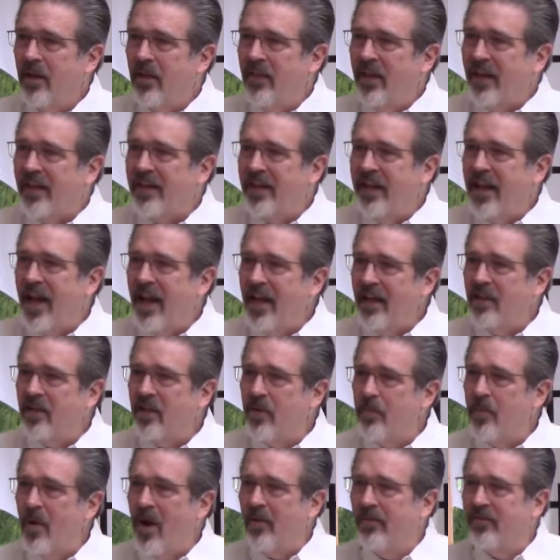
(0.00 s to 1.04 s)
The
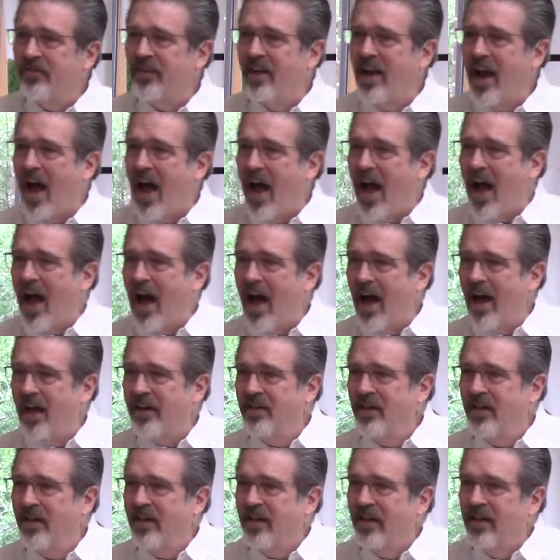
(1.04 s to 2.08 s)
kingdom of
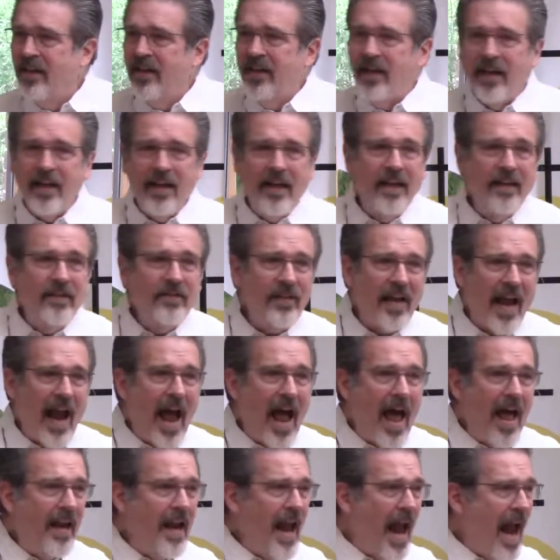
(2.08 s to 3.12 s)
God is
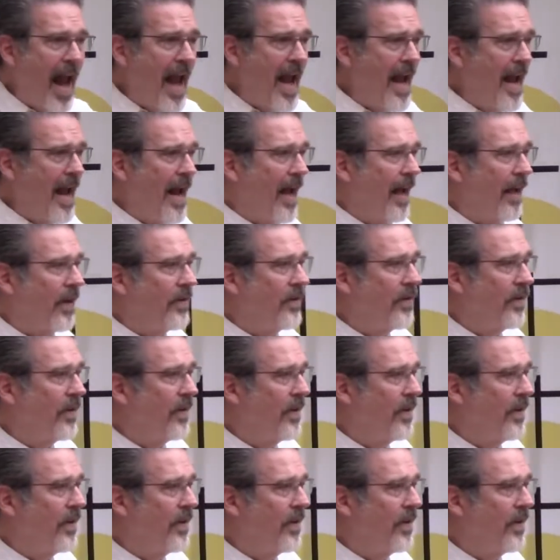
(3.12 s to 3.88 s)
at hand.